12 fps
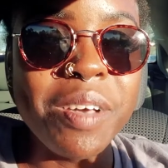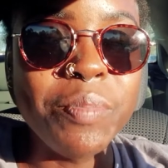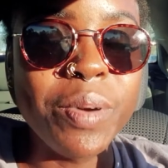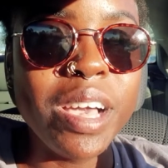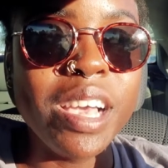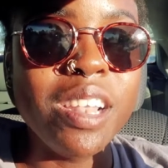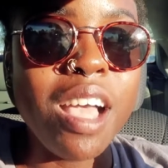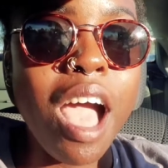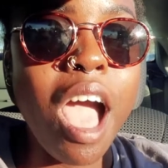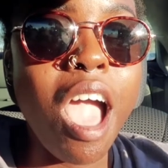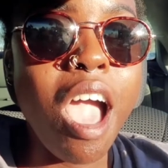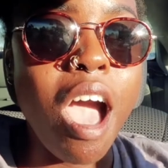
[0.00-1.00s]
But
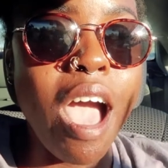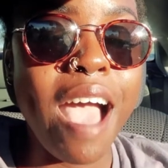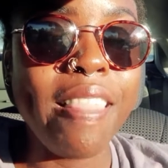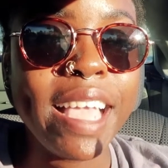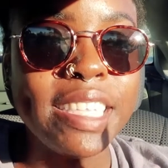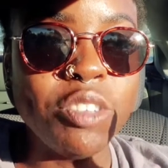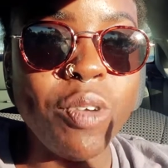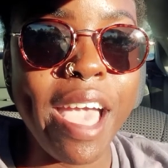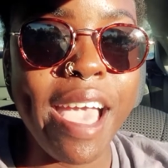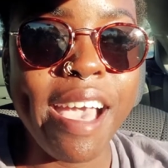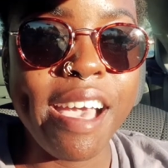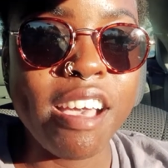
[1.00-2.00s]
I like to
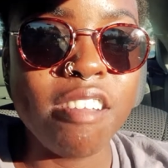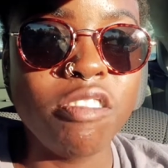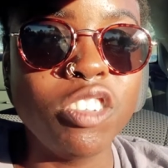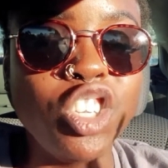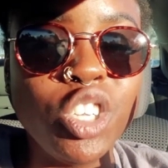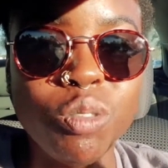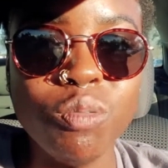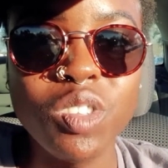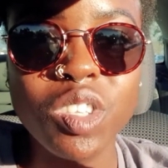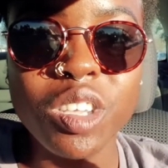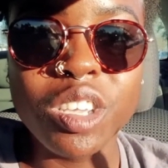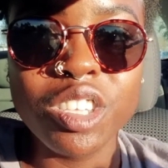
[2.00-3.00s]
have
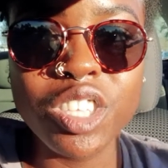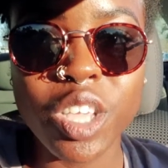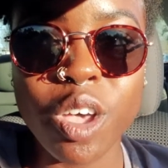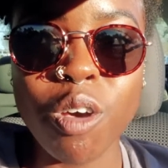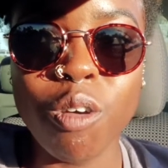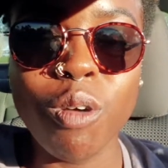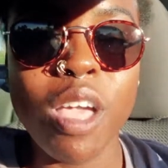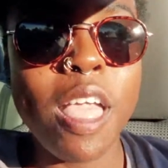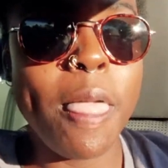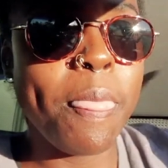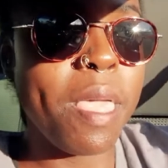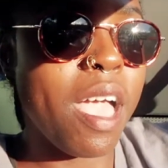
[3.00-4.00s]
shoots. So
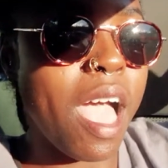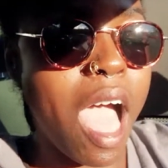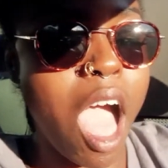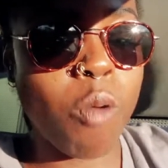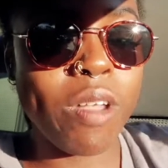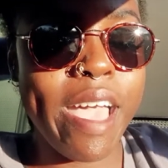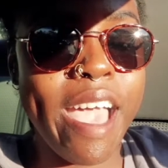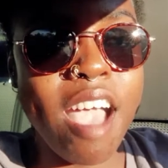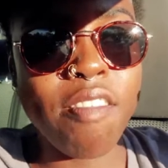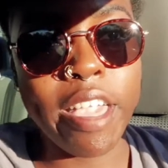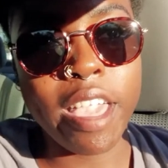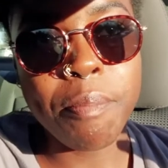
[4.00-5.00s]
I would
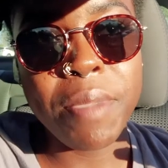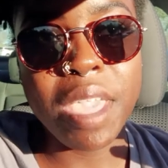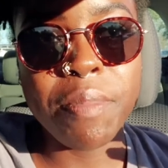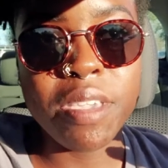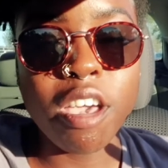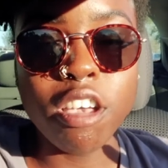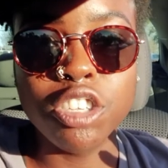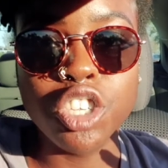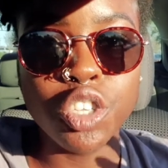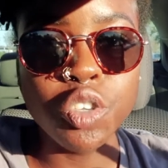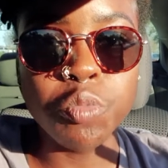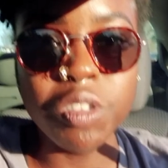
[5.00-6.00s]
have like maybe a
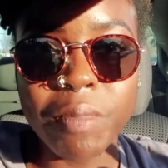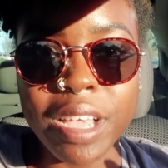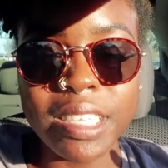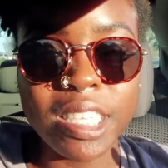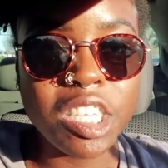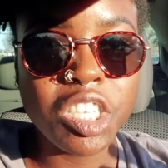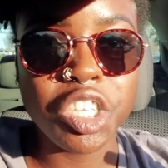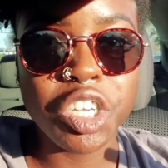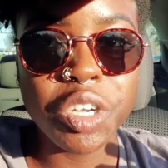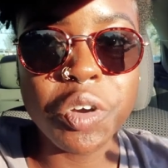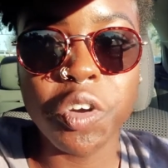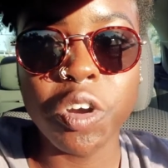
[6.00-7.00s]
shoot with my
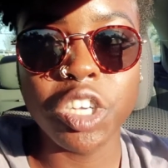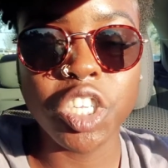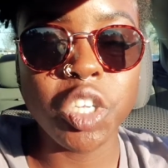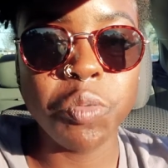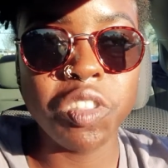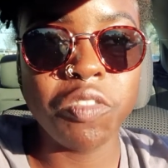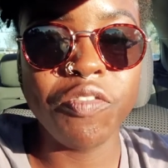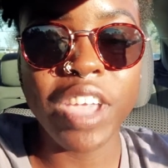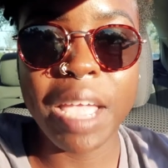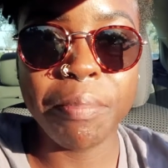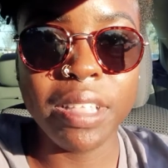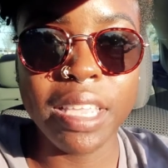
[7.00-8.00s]
sister or a shoot with
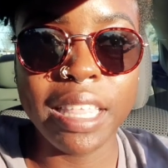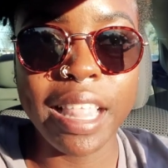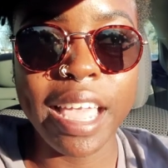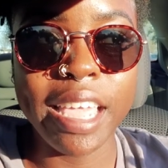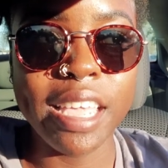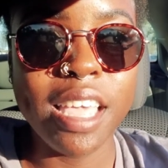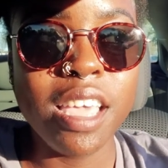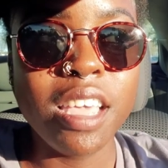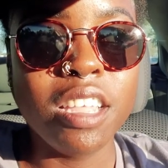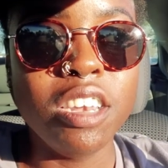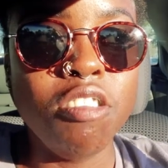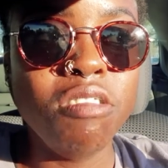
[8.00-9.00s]
family. Like,
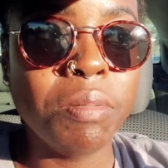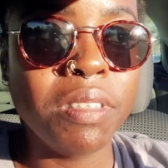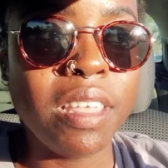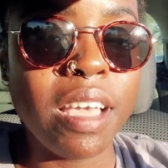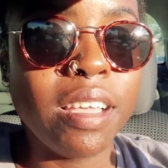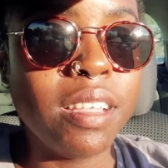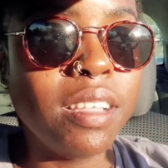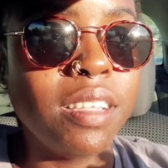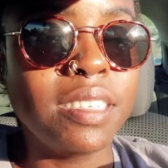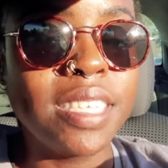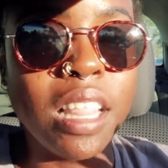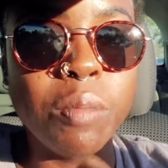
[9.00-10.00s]
do something that
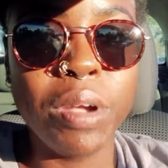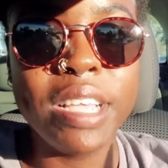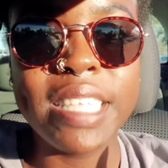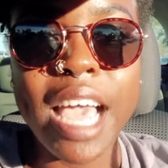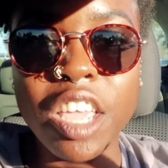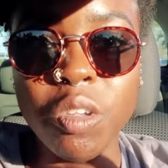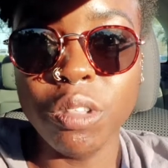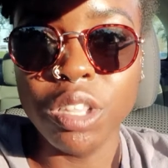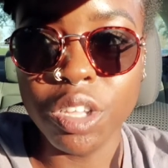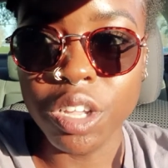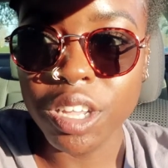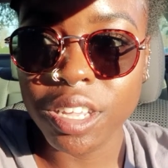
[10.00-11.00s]
celebrates how you
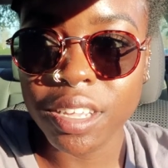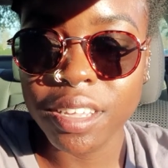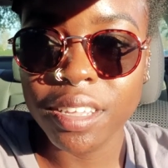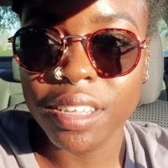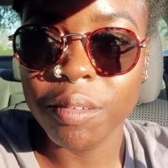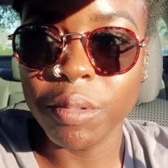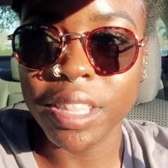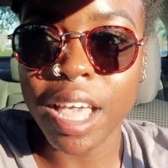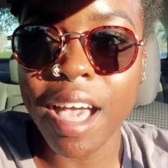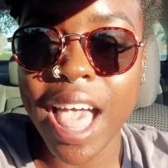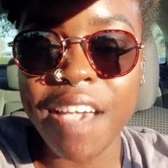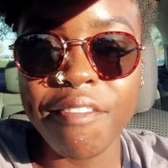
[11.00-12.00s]
look
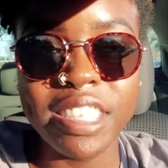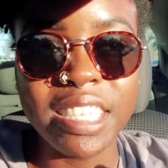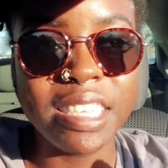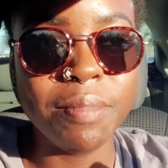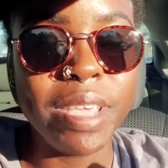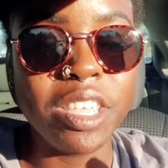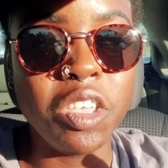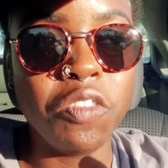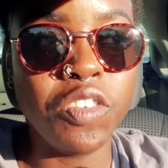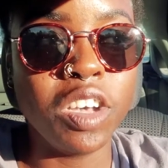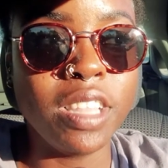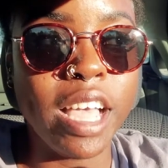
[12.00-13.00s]
without having to make you
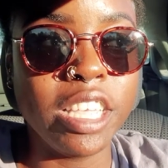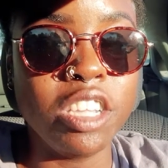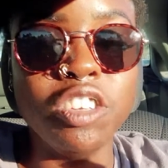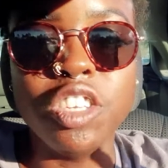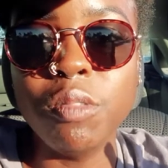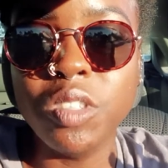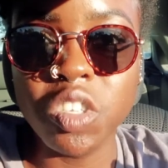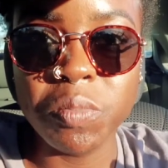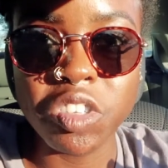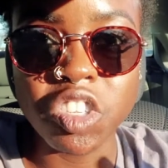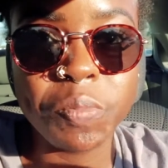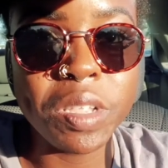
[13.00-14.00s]
feel like you're doing too
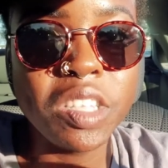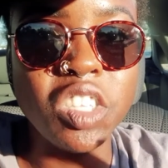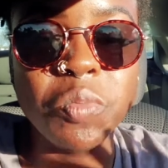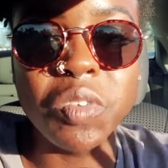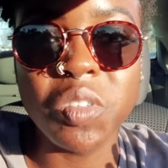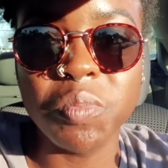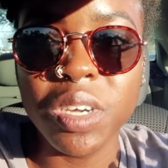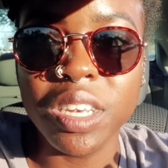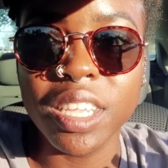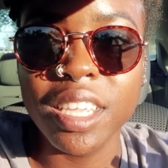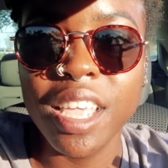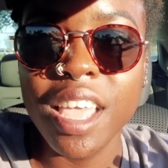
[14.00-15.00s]
much or spending too much
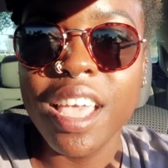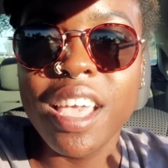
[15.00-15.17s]
money.